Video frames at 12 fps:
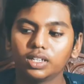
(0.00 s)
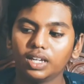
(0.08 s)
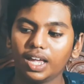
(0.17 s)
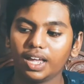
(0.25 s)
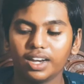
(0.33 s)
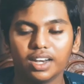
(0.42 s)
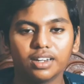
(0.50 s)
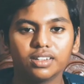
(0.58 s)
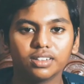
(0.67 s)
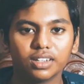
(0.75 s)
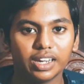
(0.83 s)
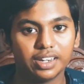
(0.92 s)

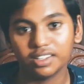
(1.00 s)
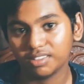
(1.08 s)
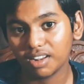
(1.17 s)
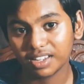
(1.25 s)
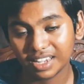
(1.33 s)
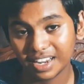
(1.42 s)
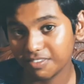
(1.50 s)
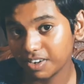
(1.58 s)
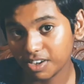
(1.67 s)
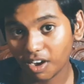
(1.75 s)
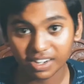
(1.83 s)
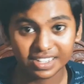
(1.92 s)
And it will
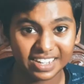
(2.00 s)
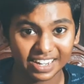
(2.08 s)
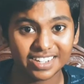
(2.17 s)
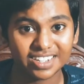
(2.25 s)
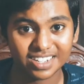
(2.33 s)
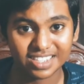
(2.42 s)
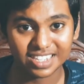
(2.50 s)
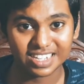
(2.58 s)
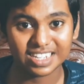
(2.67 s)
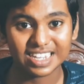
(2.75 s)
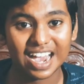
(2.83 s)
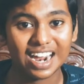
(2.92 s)
not get
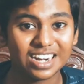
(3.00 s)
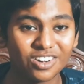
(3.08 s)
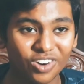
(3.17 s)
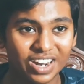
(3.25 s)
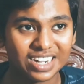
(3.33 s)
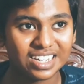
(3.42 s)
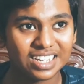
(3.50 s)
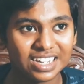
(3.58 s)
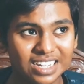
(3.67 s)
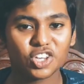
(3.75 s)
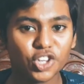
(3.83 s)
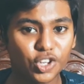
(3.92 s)
the Android
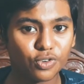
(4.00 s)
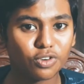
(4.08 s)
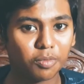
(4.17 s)
Q